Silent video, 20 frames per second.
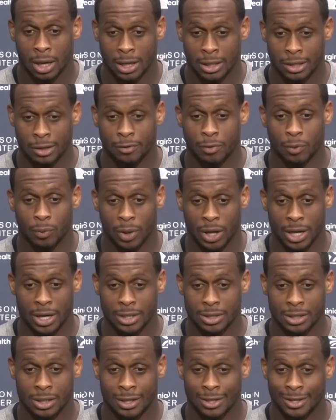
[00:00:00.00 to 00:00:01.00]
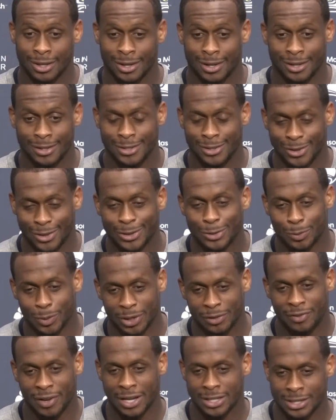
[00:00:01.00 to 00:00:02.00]
in different ways. And, it's
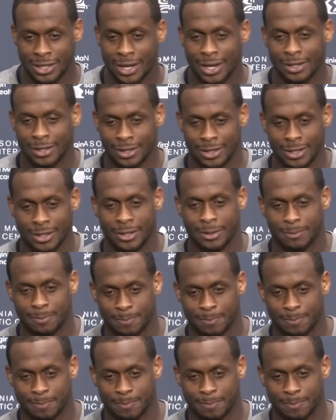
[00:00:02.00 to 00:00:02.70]
really fascinating to see.